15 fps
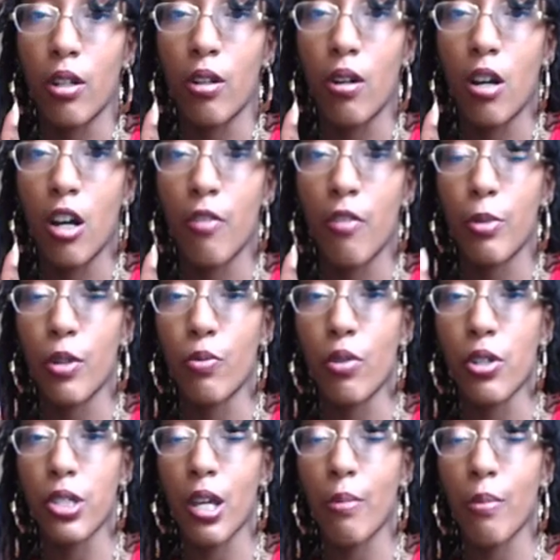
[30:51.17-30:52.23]
cough, but it
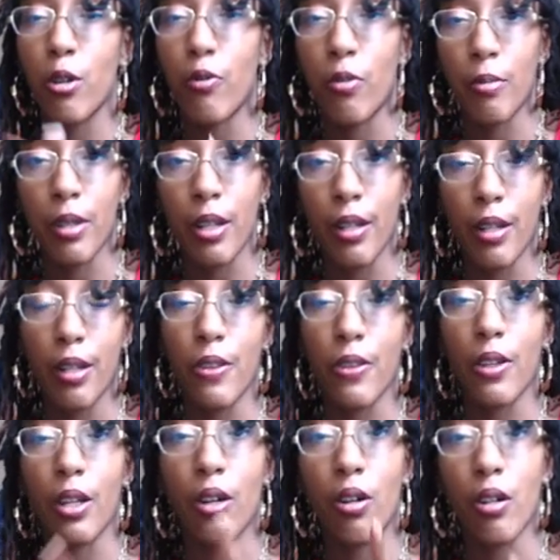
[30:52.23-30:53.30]
won't stop you from getting
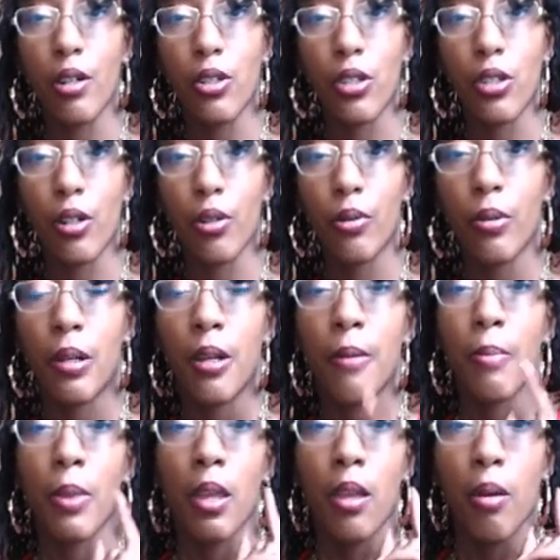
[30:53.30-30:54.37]
anything. Also,
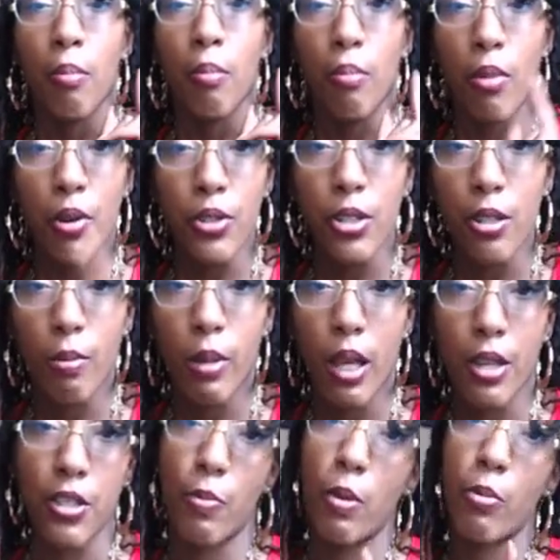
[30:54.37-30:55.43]
most of the
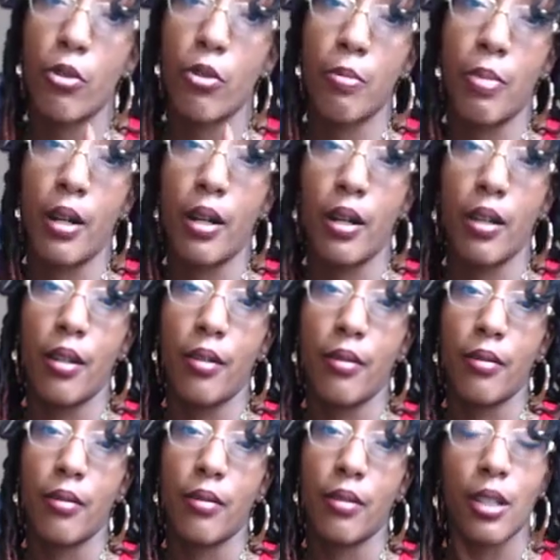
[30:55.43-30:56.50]
masks that people are buying,
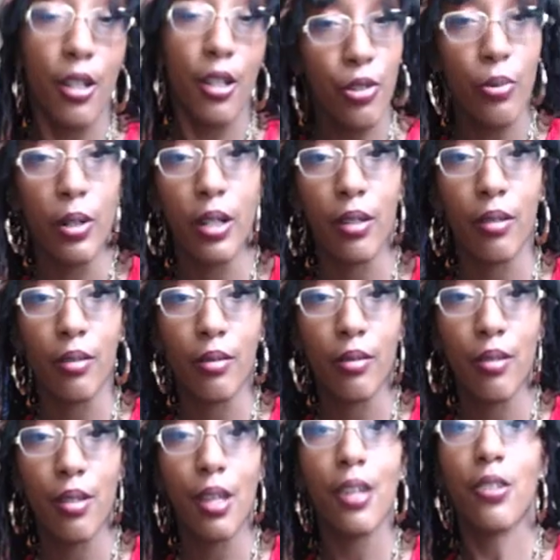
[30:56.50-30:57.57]
guess what?
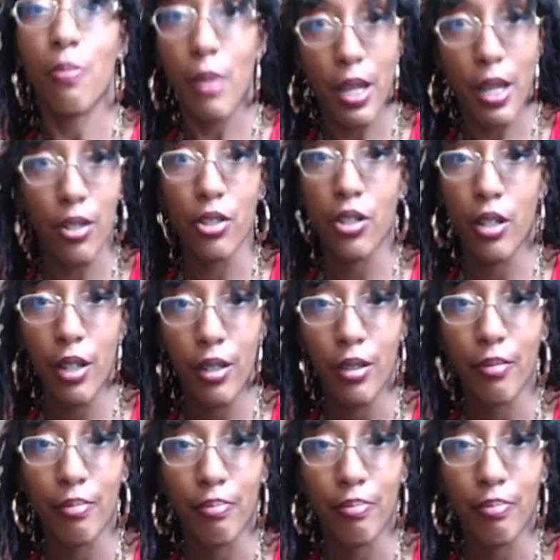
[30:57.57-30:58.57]
It's made in China.